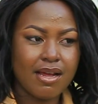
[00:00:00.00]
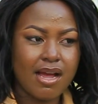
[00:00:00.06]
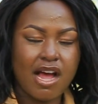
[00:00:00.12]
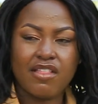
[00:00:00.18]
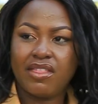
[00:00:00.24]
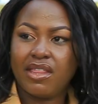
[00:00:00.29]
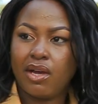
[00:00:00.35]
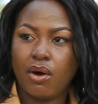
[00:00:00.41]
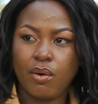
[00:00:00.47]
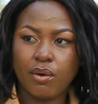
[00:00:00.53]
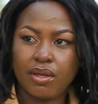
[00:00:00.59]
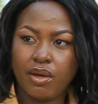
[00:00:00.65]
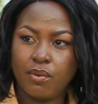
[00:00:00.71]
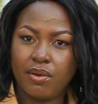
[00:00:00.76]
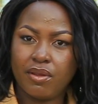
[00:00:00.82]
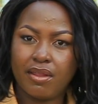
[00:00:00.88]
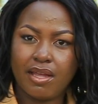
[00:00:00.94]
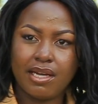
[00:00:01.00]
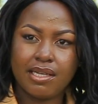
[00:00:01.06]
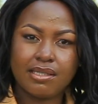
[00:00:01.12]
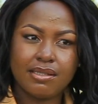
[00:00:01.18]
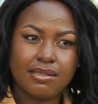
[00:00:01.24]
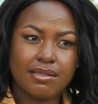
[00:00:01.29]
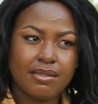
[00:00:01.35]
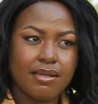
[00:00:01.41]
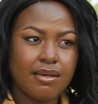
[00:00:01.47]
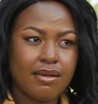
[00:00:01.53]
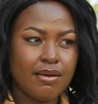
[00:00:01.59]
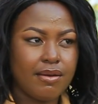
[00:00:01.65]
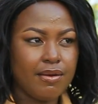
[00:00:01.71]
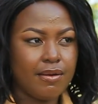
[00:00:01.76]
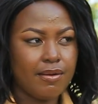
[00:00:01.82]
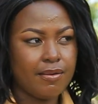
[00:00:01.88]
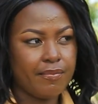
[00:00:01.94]
And they're okay with that.
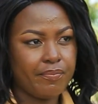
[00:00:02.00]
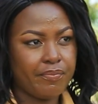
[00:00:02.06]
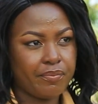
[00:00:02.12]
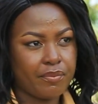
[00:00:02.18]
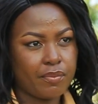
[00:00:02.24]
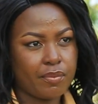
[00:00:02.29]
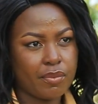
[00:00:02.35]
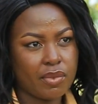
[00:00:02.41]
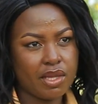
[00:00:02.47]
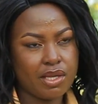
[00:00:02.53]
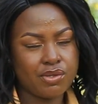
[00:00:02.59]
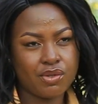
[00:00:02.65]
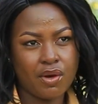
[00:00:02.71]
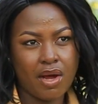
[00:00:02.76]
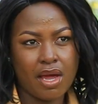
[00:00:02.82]
So